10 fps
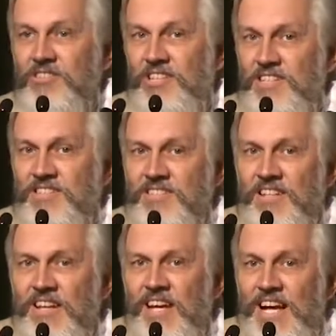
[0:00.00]
Studies
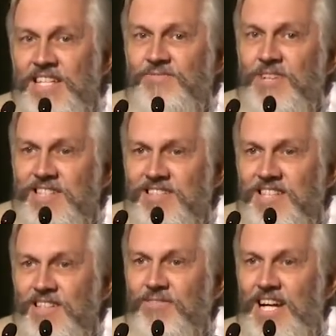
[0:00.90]
has once
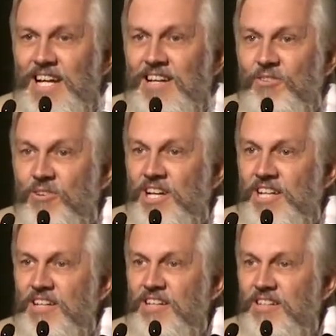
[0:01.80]
in a while
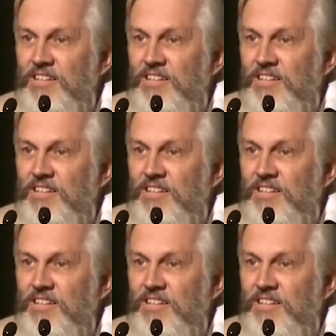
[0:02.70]
only